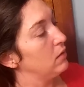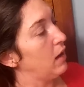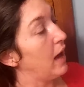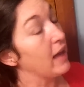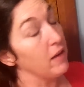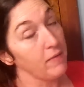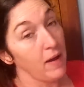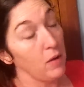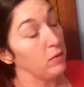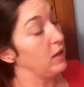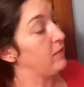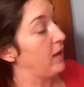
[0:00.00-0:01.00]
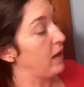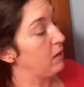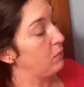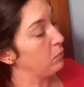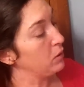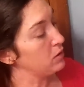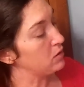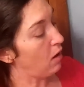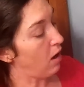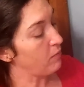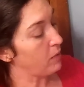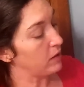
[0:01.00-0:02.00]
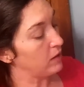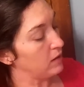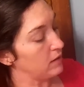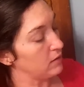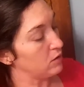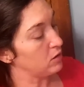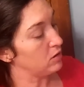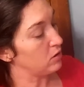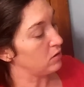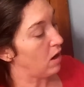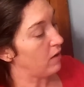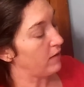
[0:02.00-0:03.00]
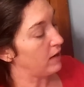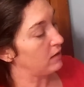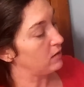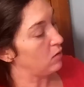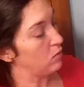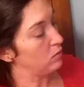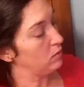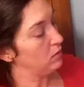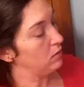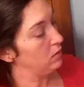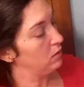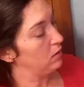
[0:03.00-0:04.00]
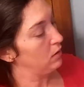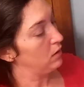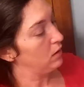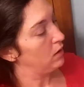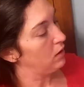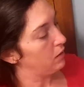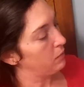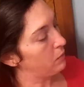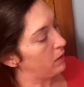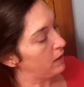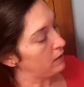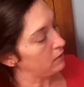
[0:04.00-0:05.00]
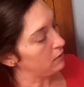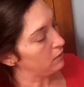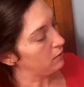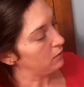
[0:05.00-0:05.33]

have found if I push the off button, it doesn't just turn off on its own, but